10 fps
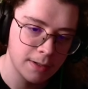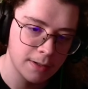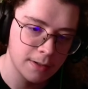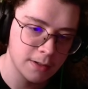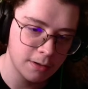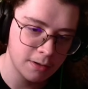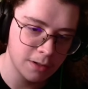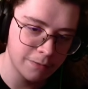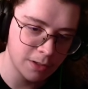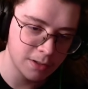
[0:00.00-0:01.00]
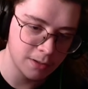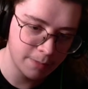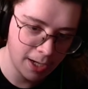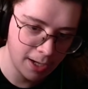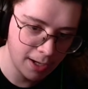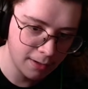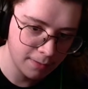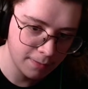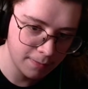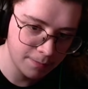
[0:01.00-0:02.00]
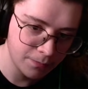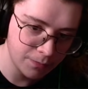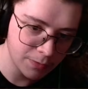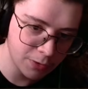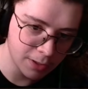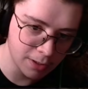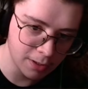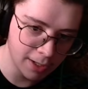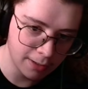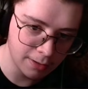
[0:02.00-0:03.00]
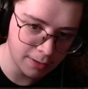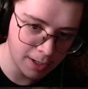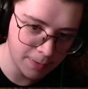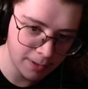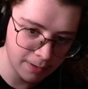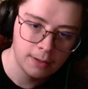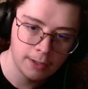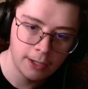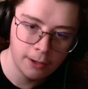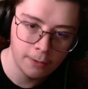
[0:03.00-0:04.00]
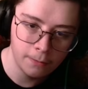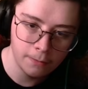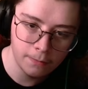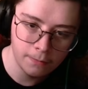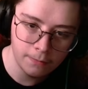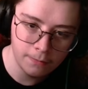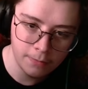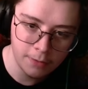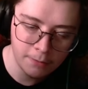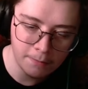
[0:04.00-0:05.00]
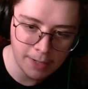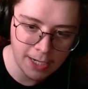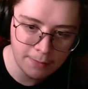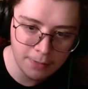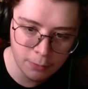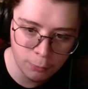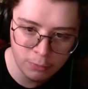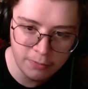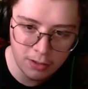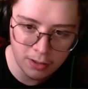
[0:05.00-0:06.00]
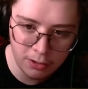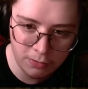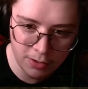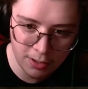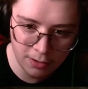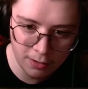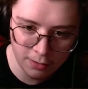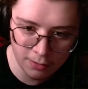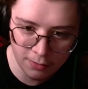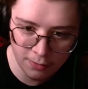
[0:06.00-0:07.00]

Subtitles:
Starts off just as bad, just a lot of climbing. Now, there might be a room you could use here.